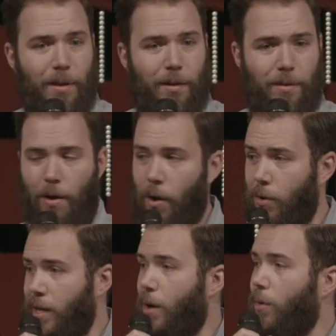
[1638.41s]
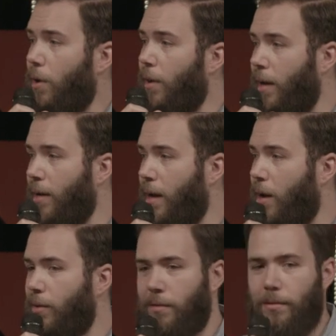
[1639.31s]
Like, oh, yeah, we're all hanging
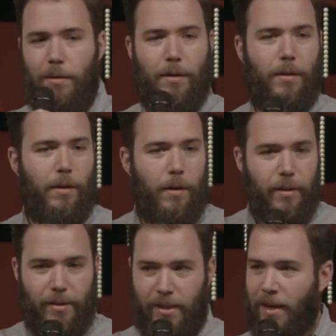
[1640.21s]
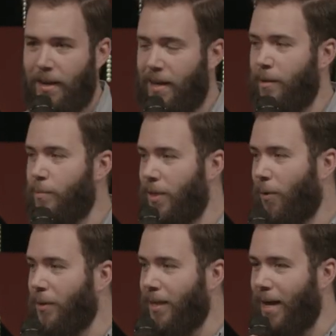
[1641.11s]
out and singing hymns and
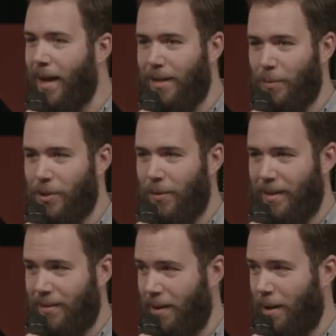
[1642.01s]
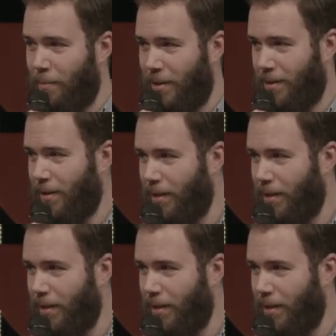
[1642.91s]
holding hands. Would you like to come?